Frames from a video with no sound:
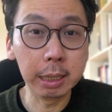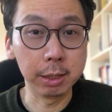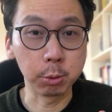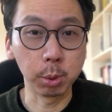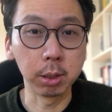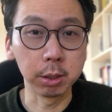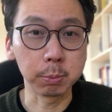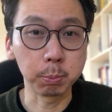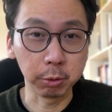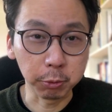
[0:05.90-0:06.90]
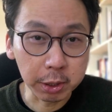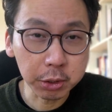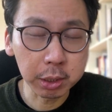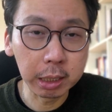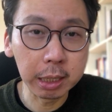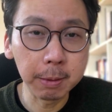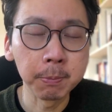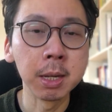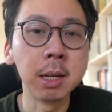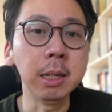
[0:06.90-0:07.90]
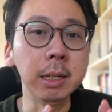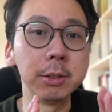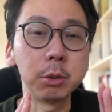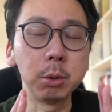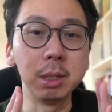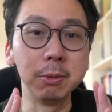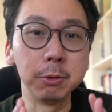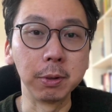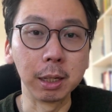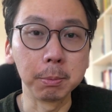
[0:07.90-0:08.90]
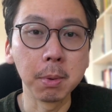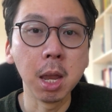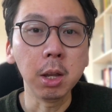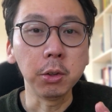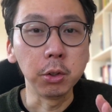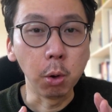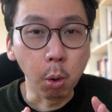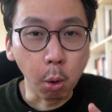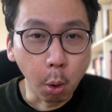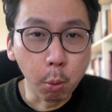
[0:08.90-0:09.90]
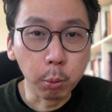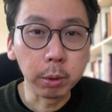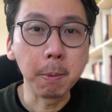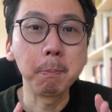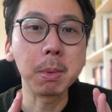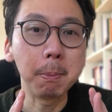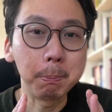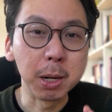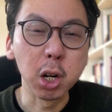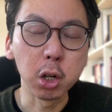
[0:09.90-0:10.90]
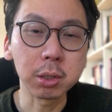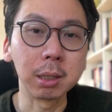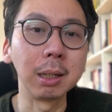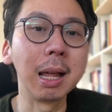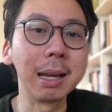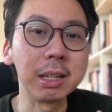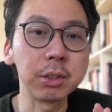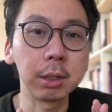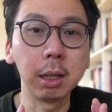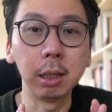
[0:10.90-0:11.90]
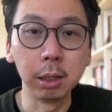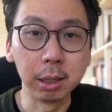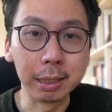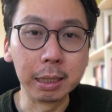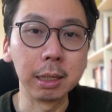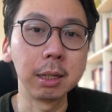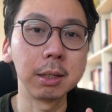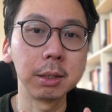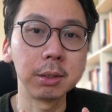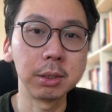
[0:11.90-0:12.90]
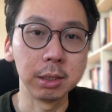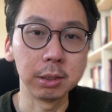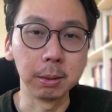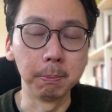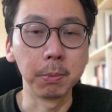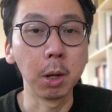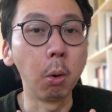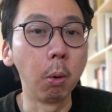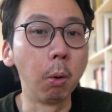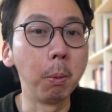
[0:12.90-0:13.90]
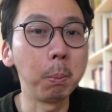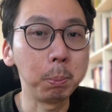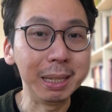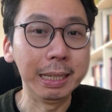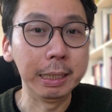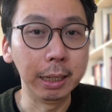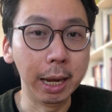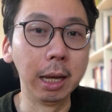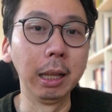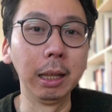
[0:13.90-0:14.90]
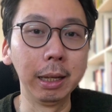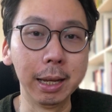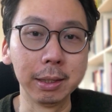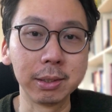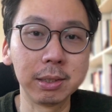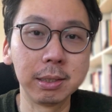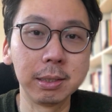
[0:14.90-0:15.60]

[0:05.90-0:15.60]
as well as professionally is to develop your own personalized learning system, or PLS.